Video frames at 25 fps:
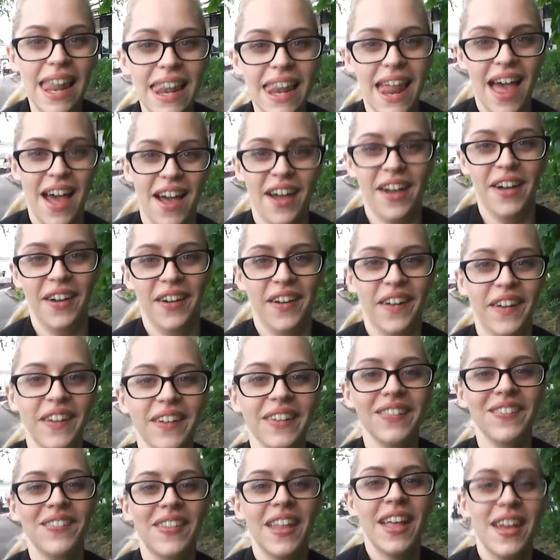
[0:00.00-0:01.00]
Hello!
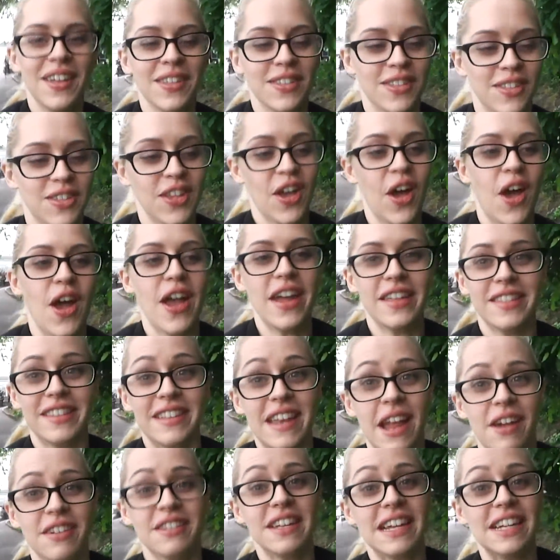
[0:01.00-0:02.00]
So it's
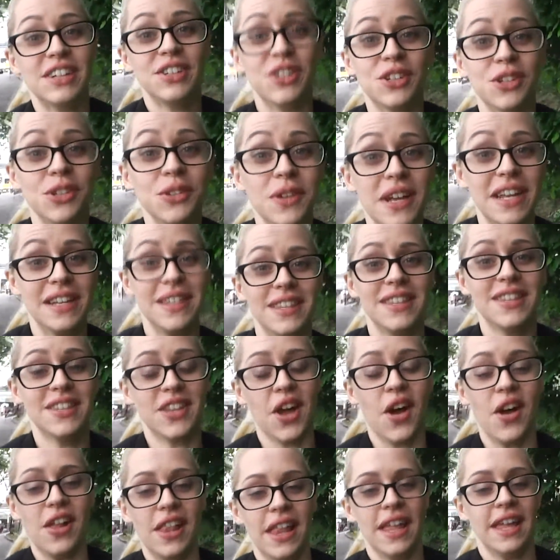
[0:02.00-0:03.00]
now day 2 in
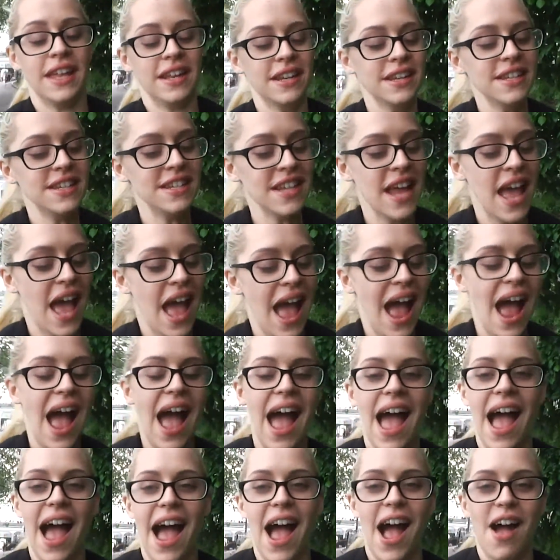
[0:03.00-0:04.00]
Scotland,
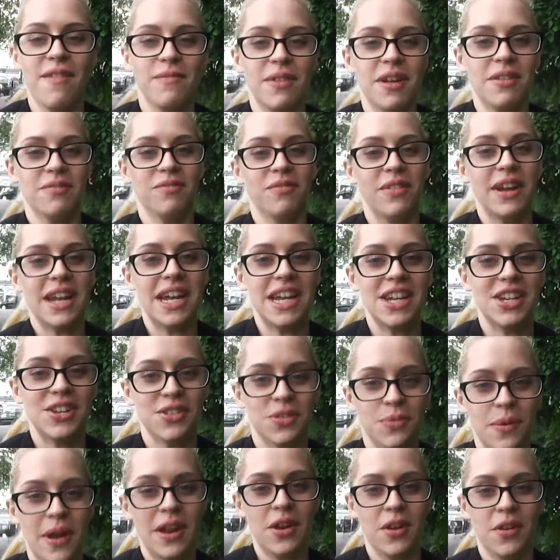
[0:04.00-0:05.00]
and we
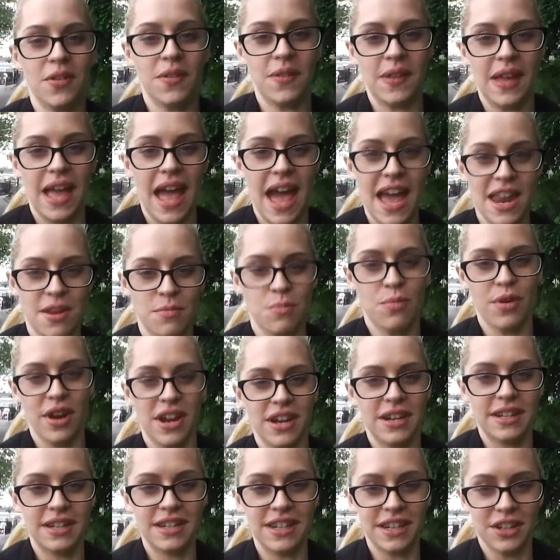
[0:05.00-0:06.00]
just went on the
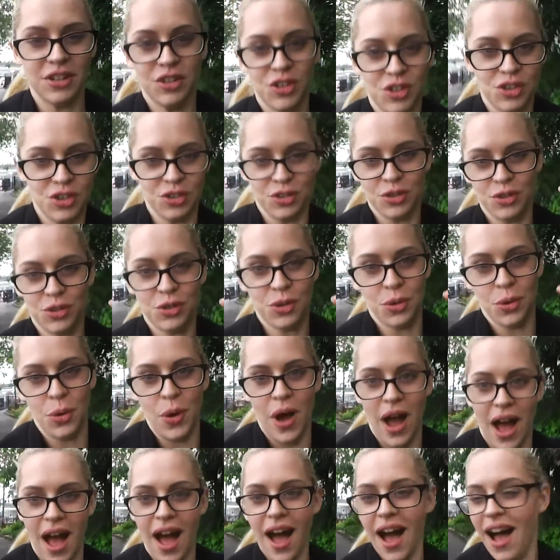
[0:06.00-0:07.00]
Edinburgh dungeon
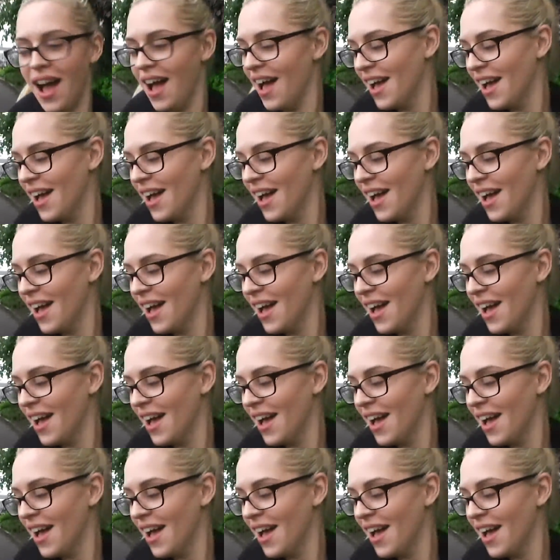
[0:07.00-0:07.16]
tour.